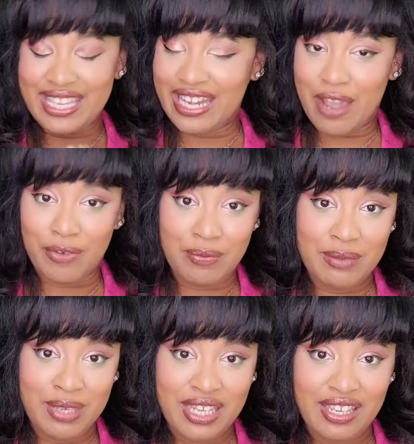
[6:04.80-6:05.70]
It could never
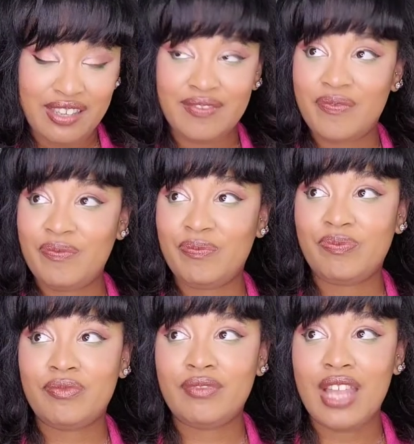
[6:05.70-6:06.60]
be me.
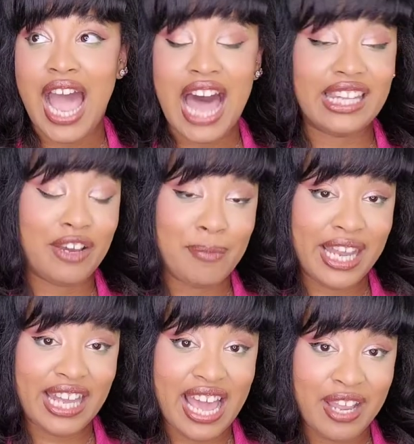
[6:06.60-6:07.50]
I love
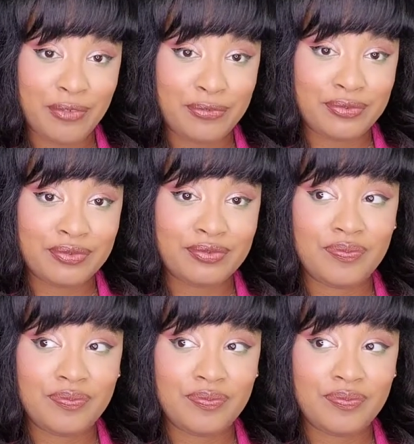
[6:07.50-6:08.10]
my life.